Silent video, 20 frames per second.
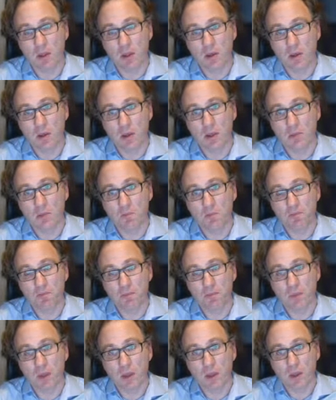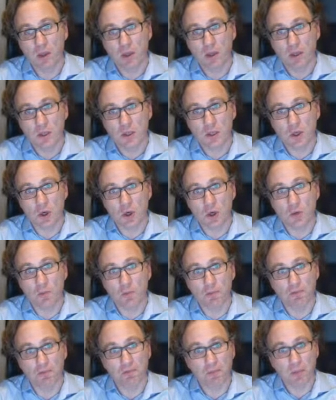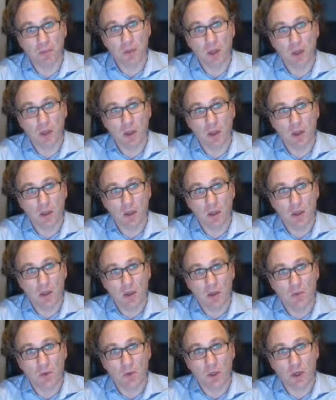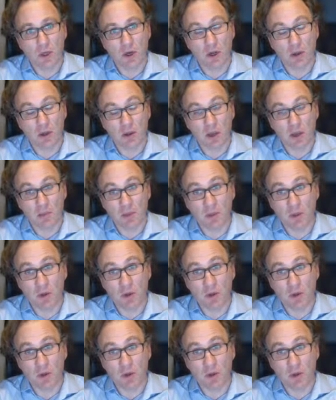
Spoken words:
Okay, so what are amino